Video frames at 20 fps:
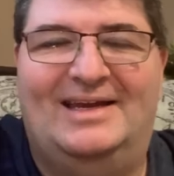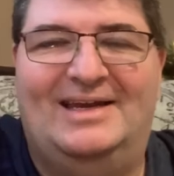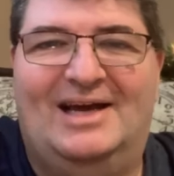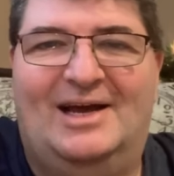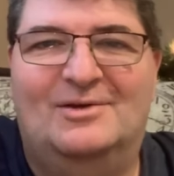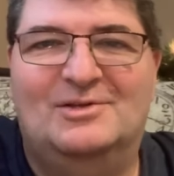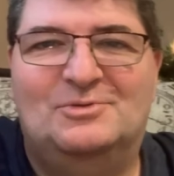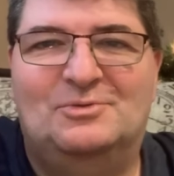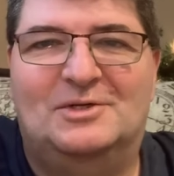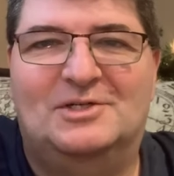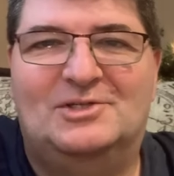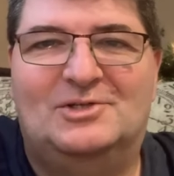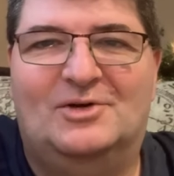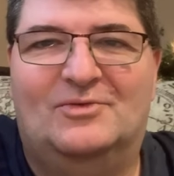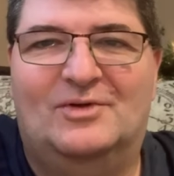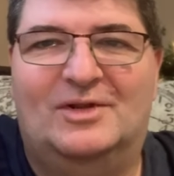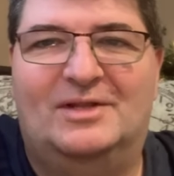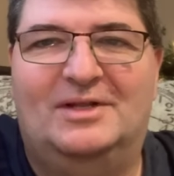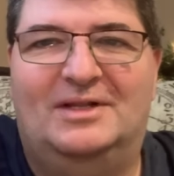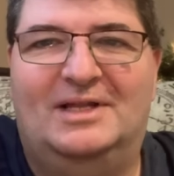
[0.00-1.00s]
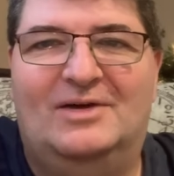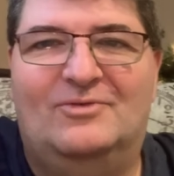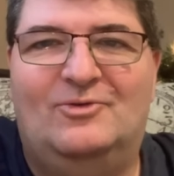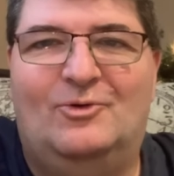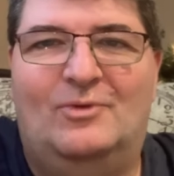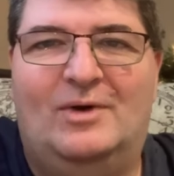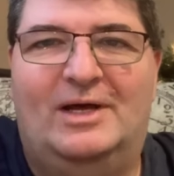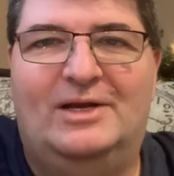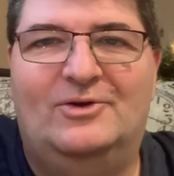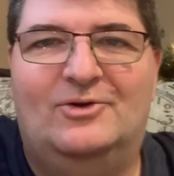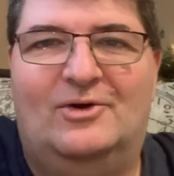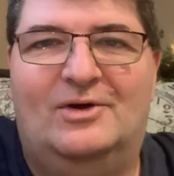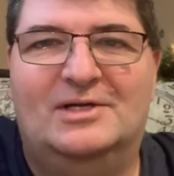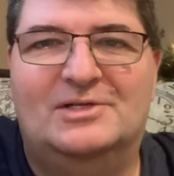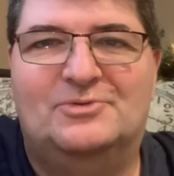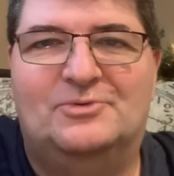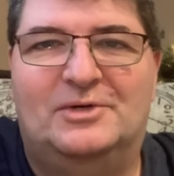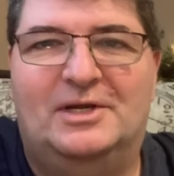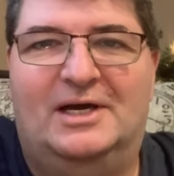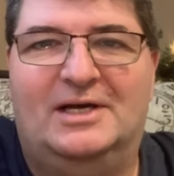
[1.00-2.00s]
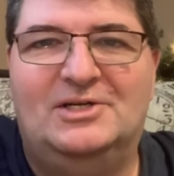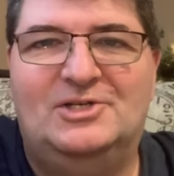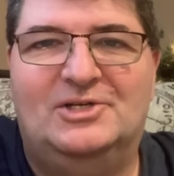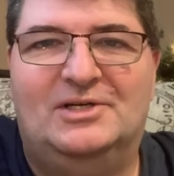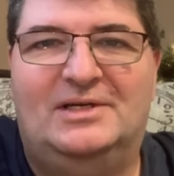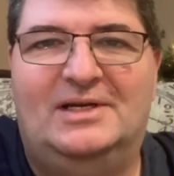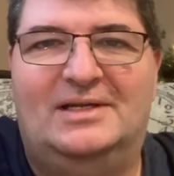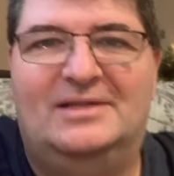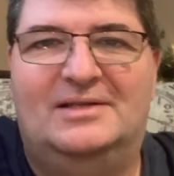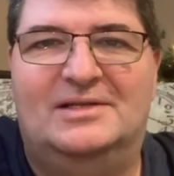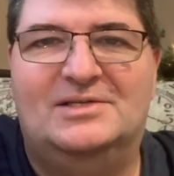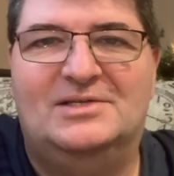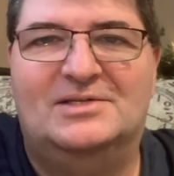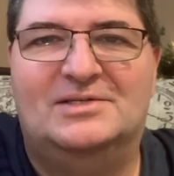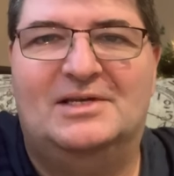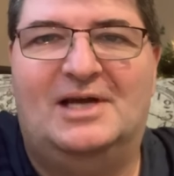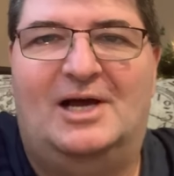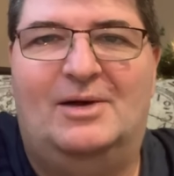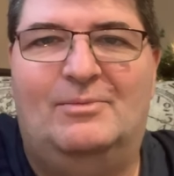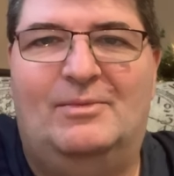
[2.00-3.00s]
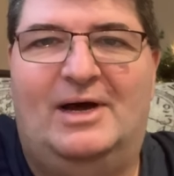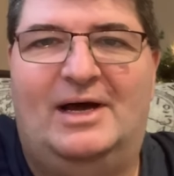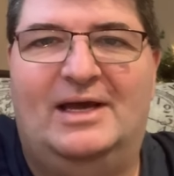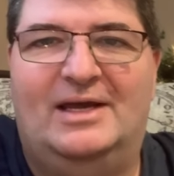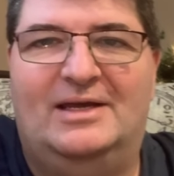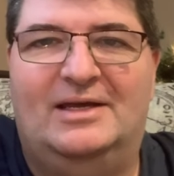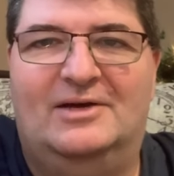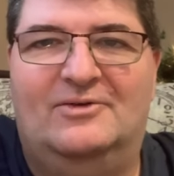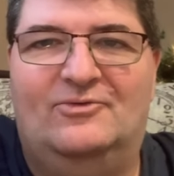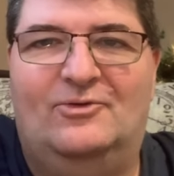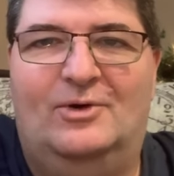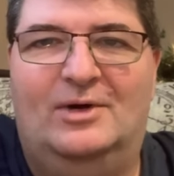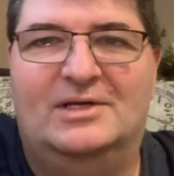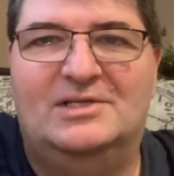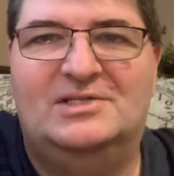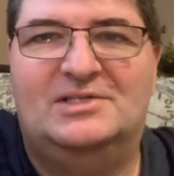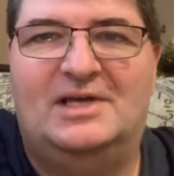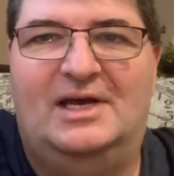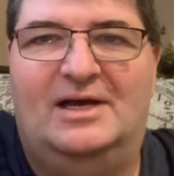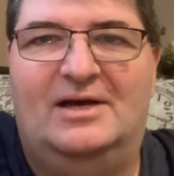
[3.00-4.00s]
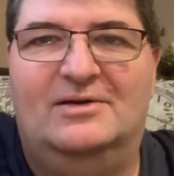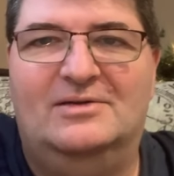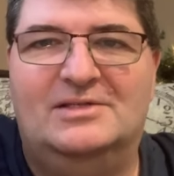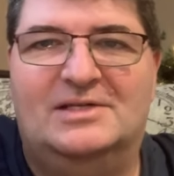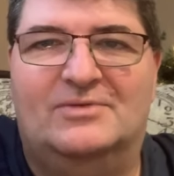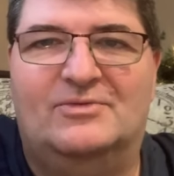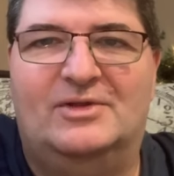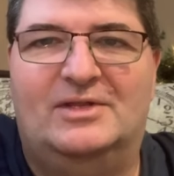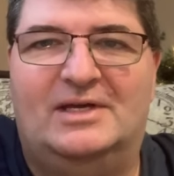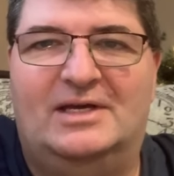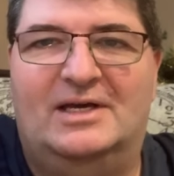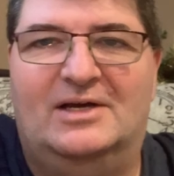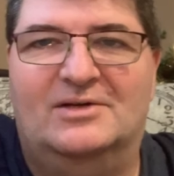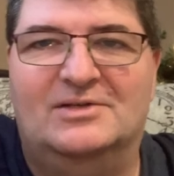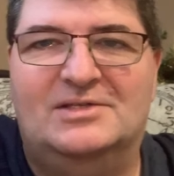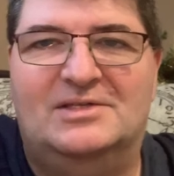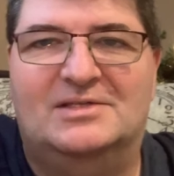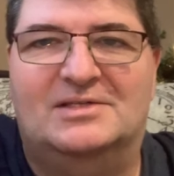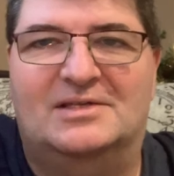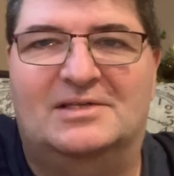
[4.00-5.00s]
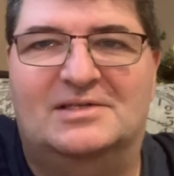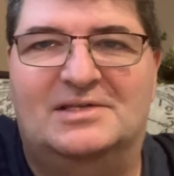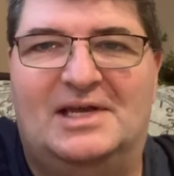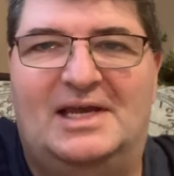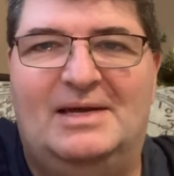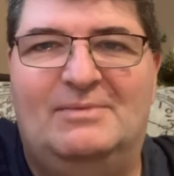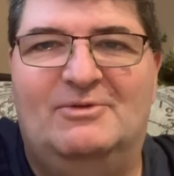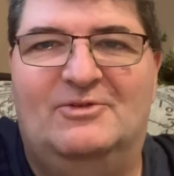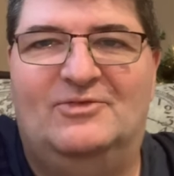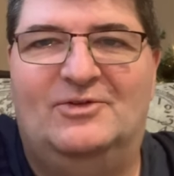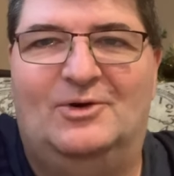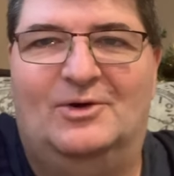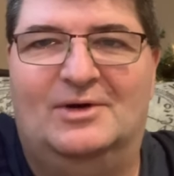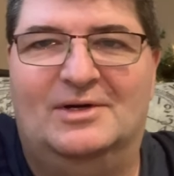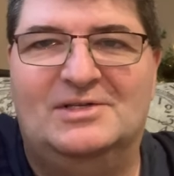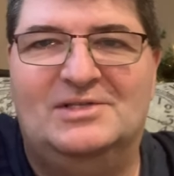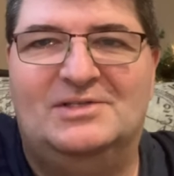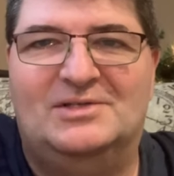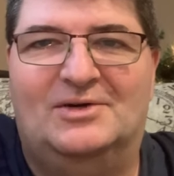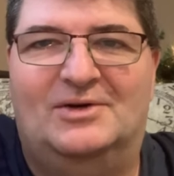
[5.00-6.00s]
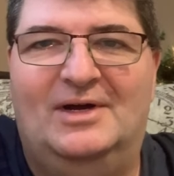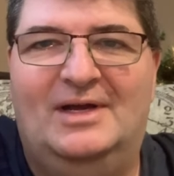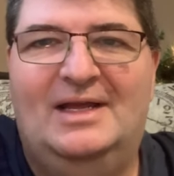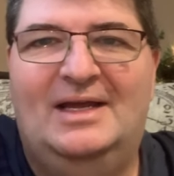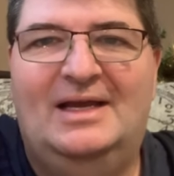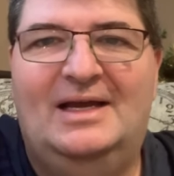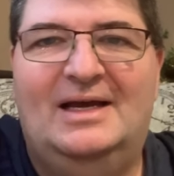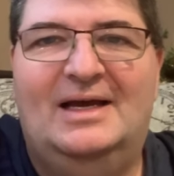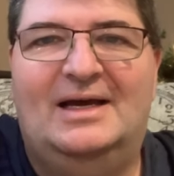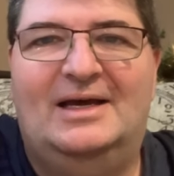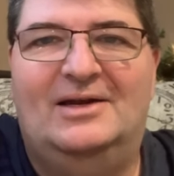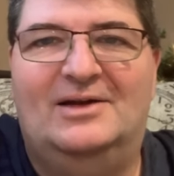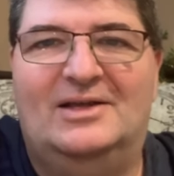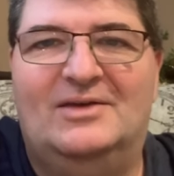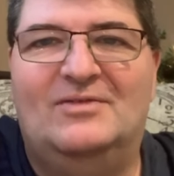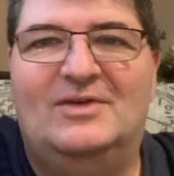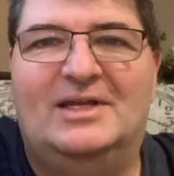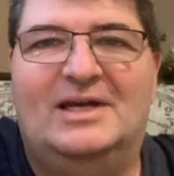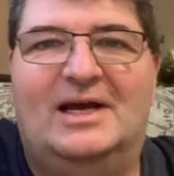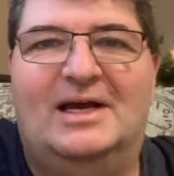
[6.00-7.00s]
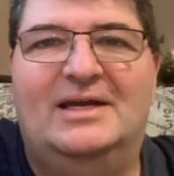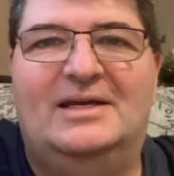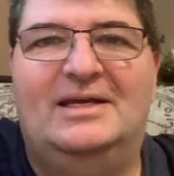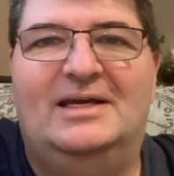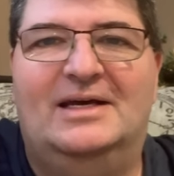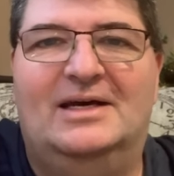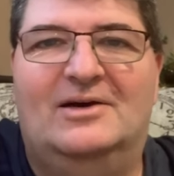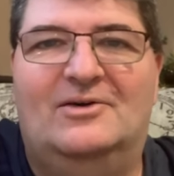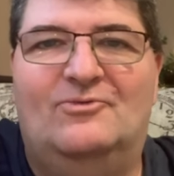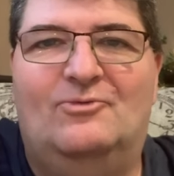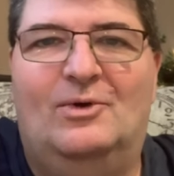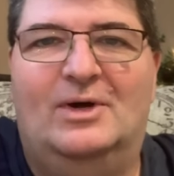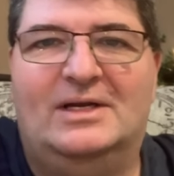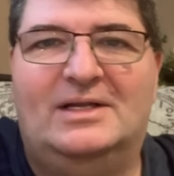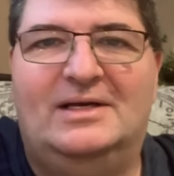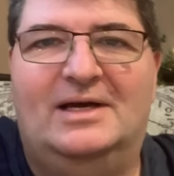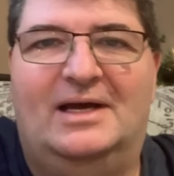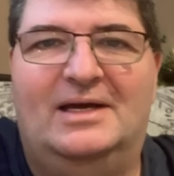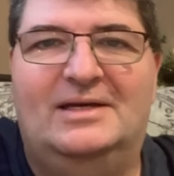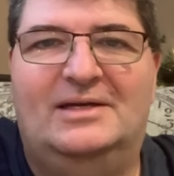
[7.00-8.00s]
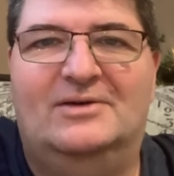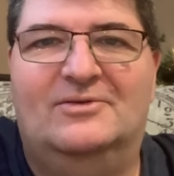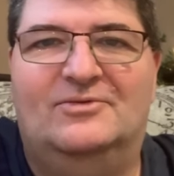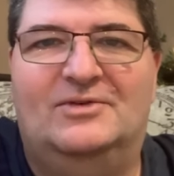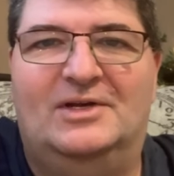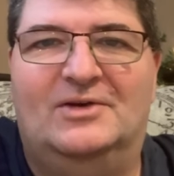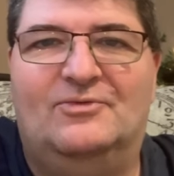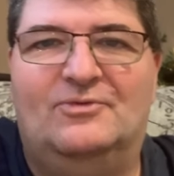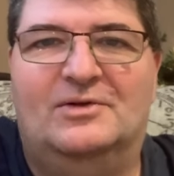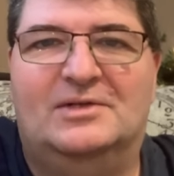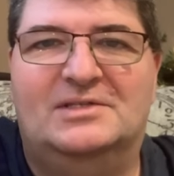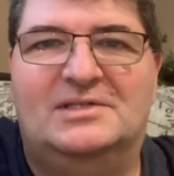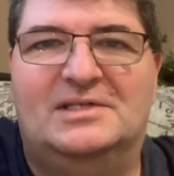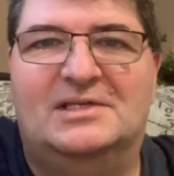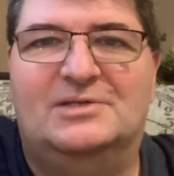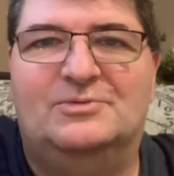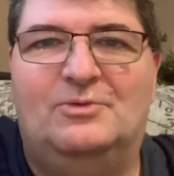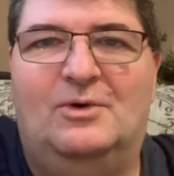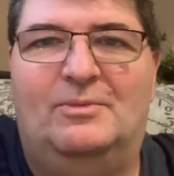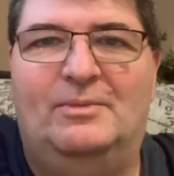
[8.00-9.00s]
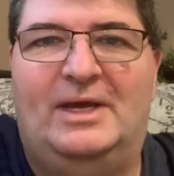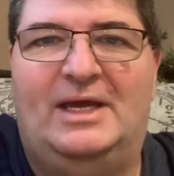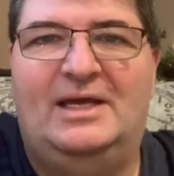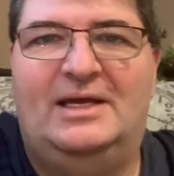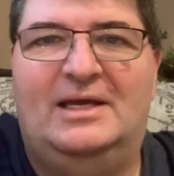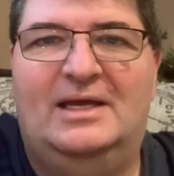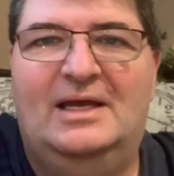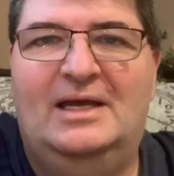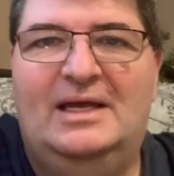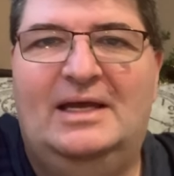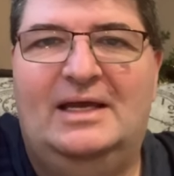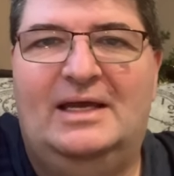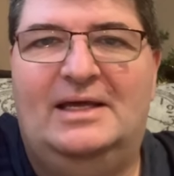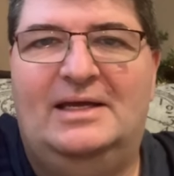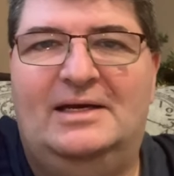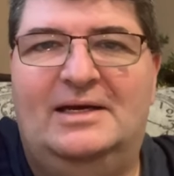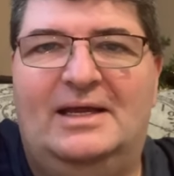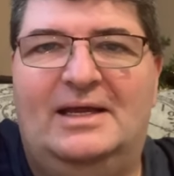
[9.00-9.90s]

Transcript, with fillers: and now I've switched over to the level 1 noise reduction, and this is how my voice sounds. Everything else is the same, of course, so that'll give you an idea of what kind of difference this will make in